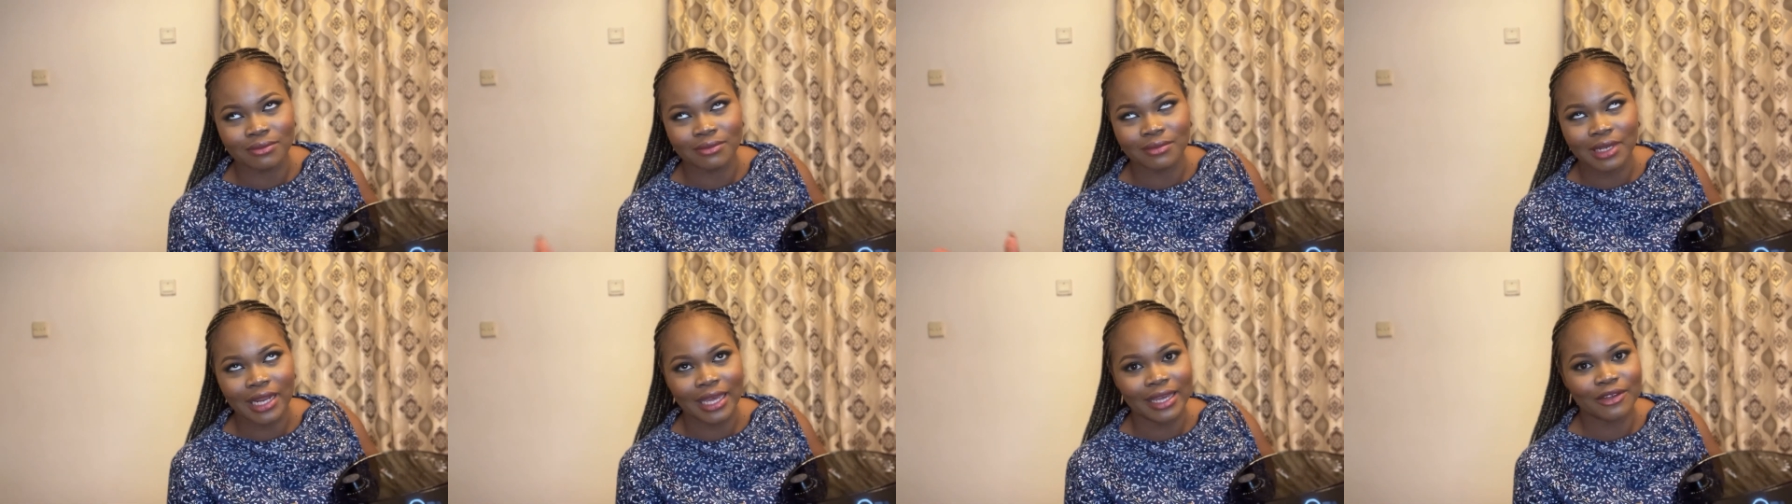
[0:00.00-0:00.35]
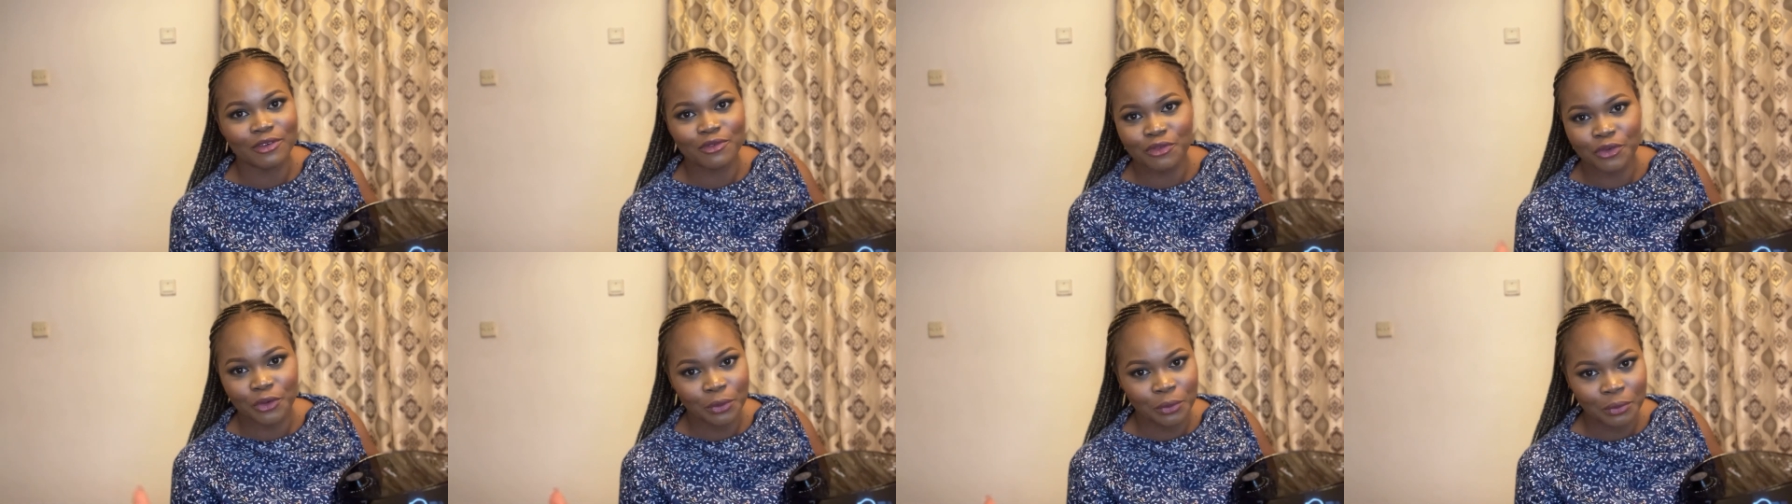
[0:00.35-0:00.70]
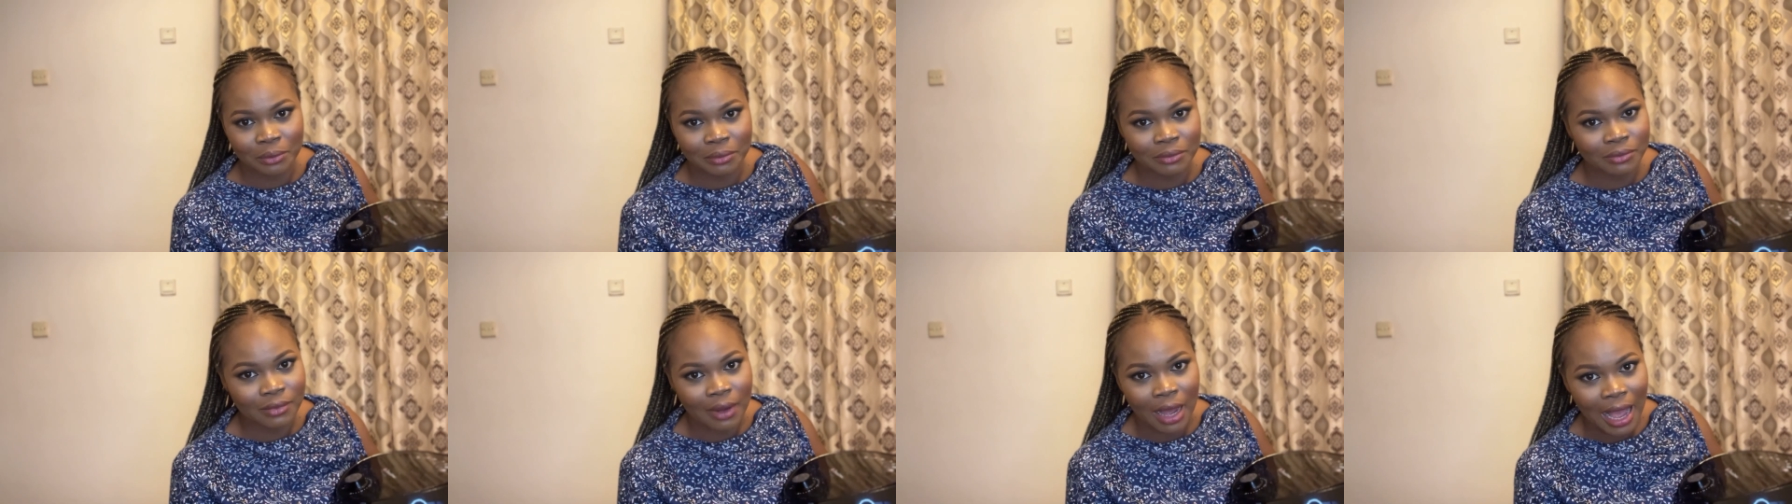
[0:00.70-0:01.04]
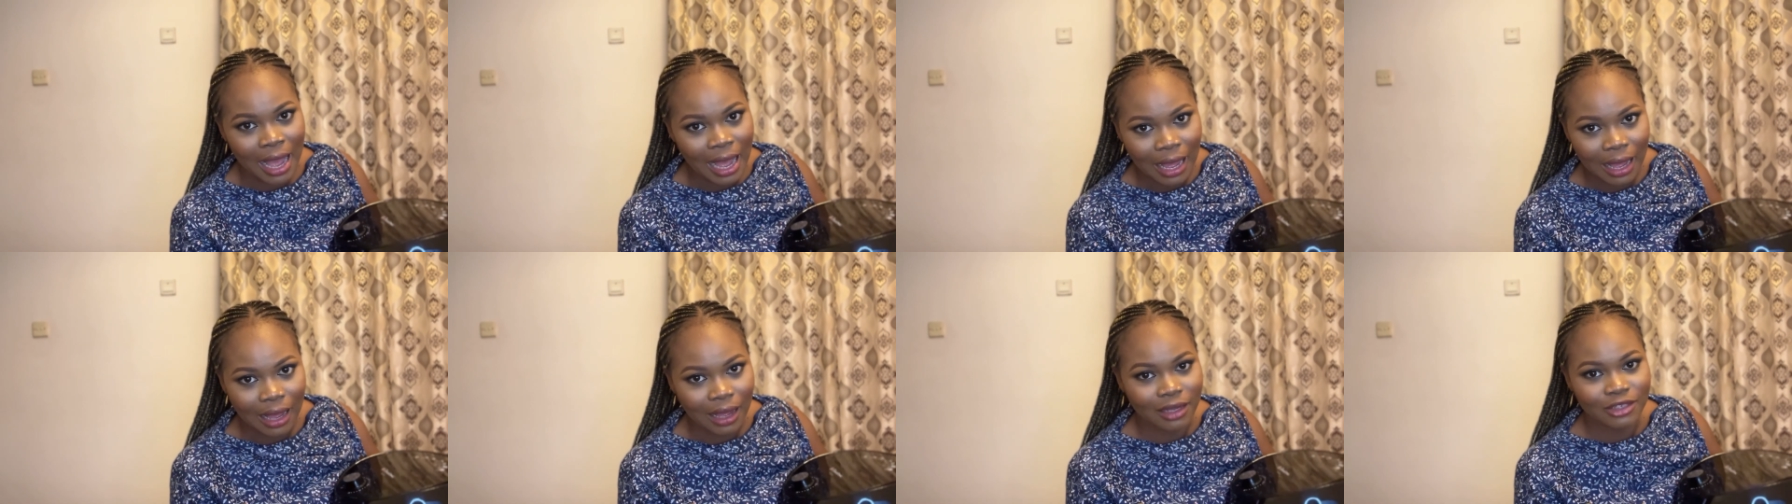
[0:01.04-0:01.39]
like film
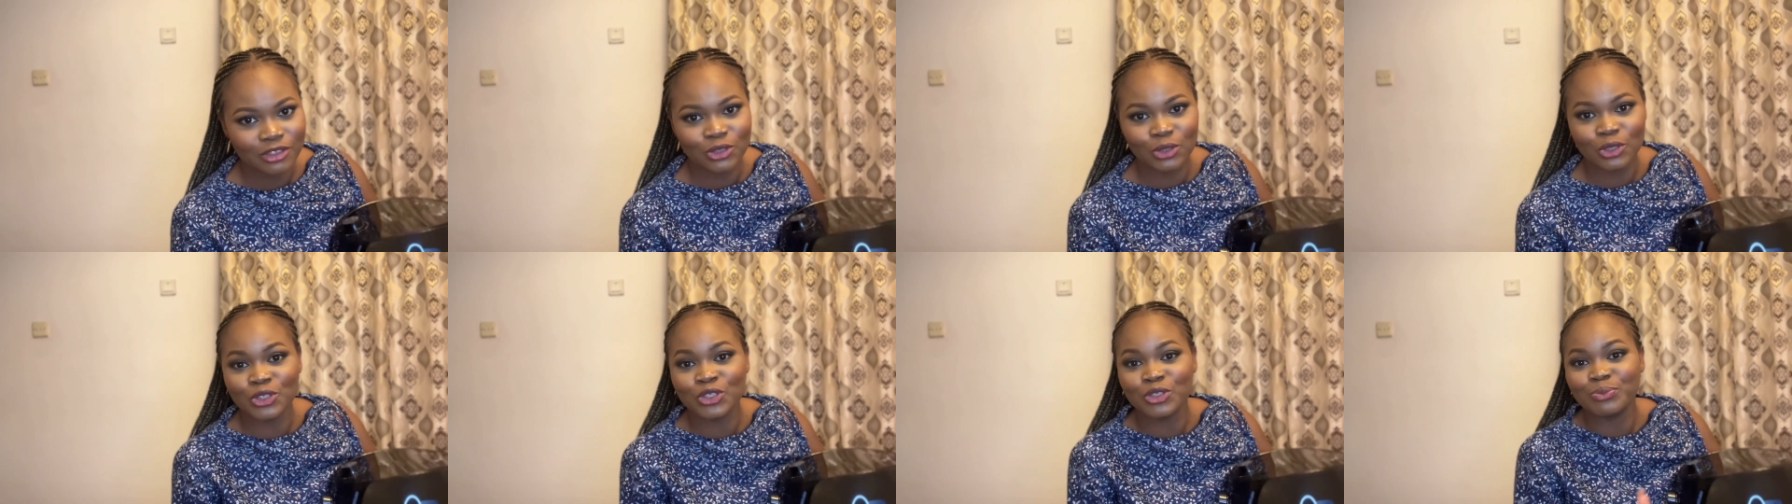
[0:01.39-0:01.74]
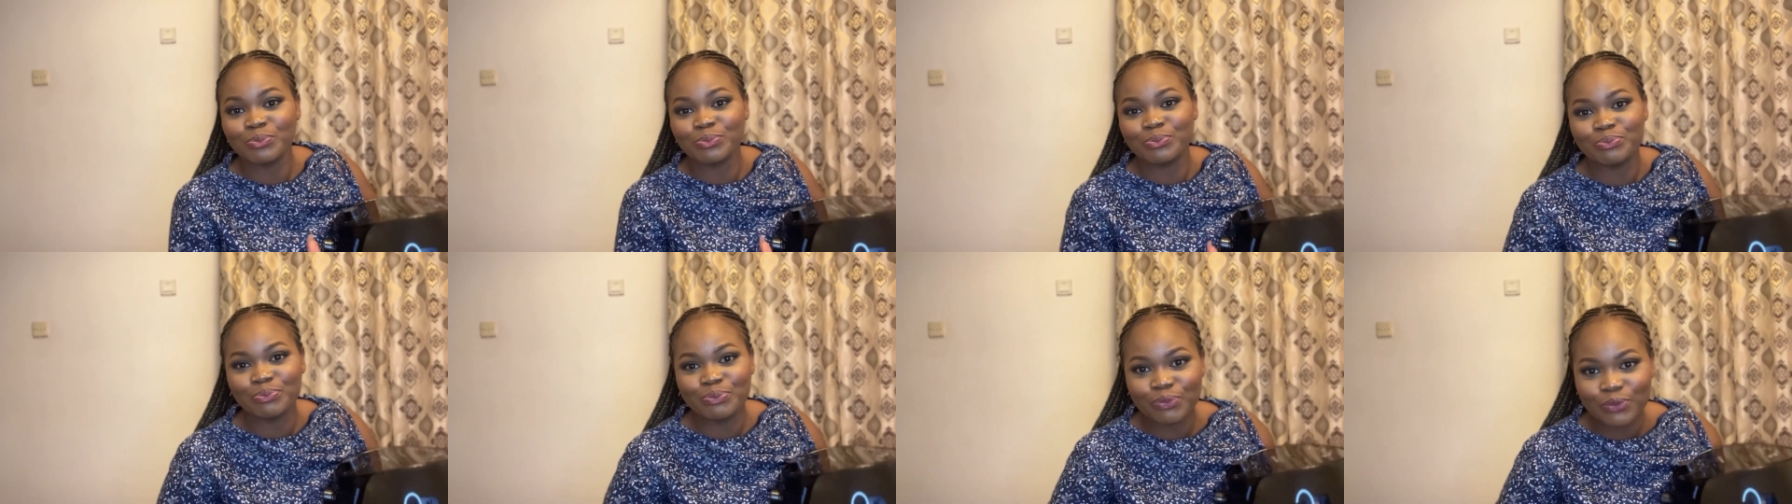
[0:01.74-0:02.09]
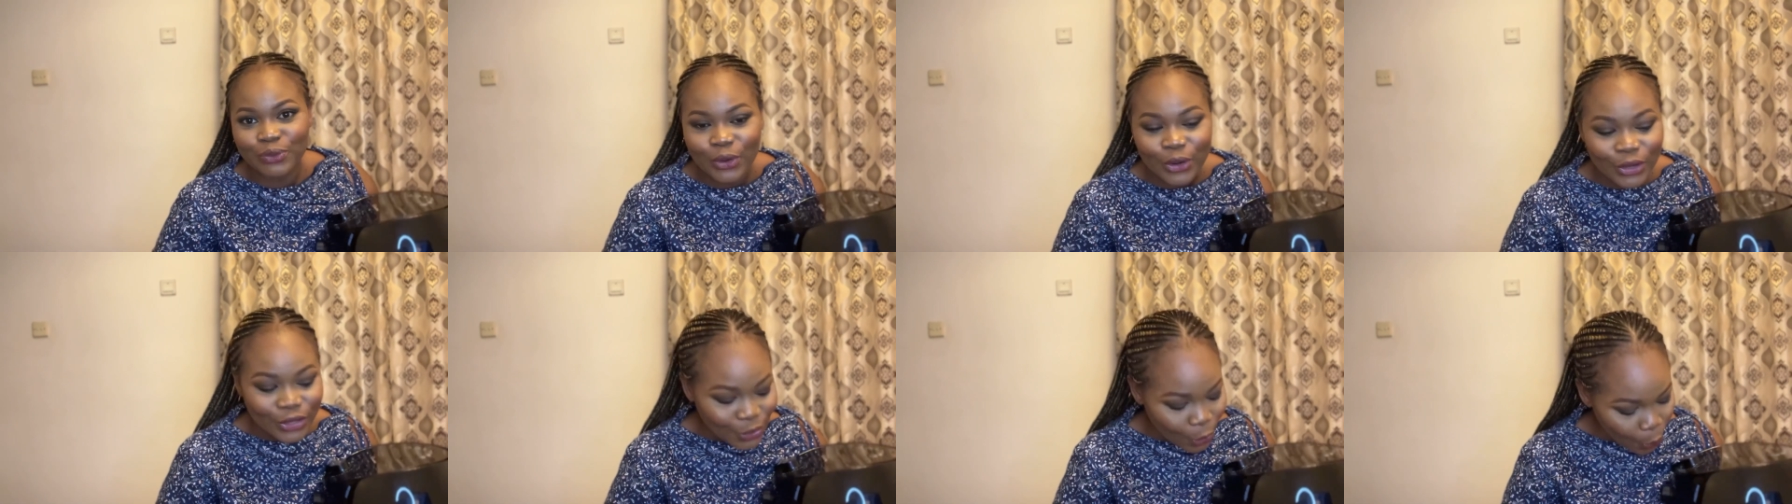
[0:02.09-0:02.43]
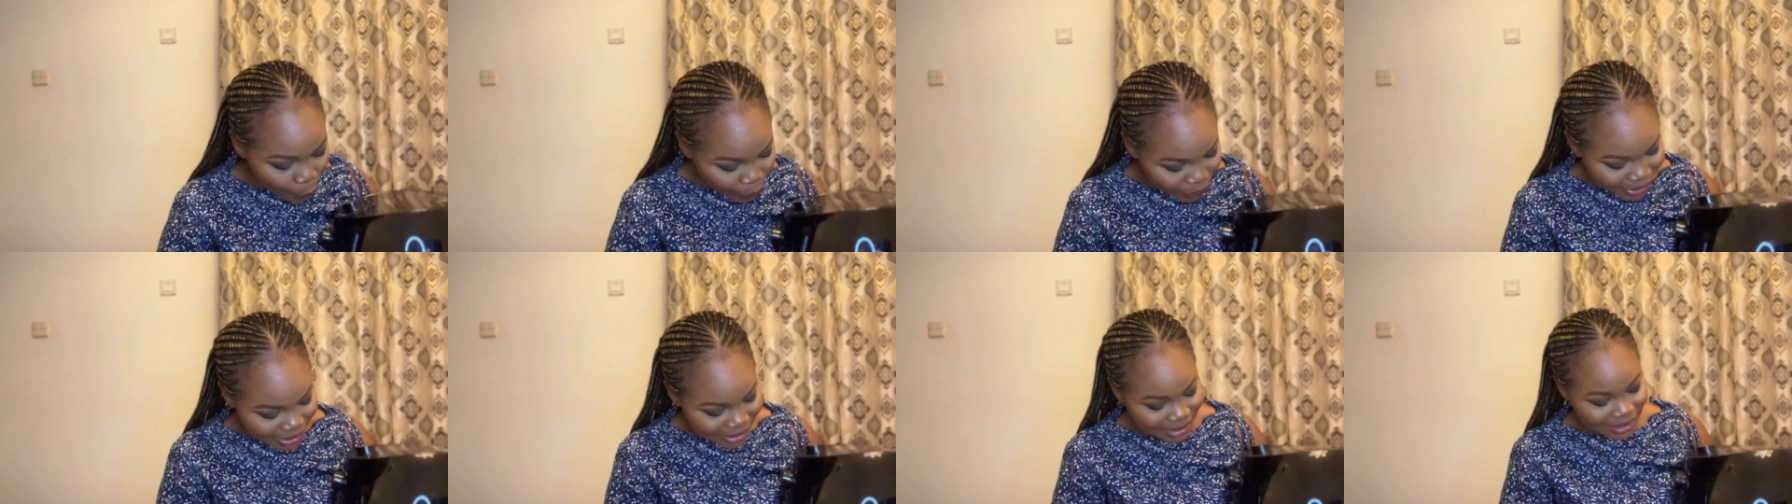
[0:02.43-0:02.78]
her. So she brought
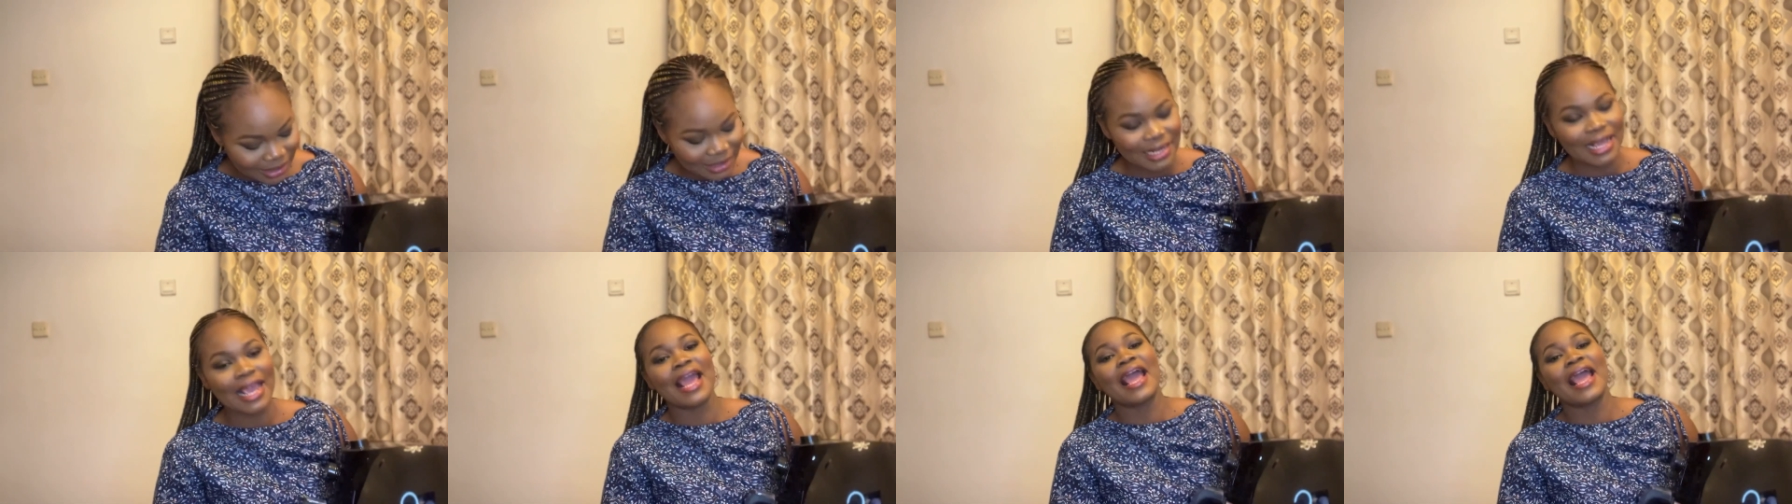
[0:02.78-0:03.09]
us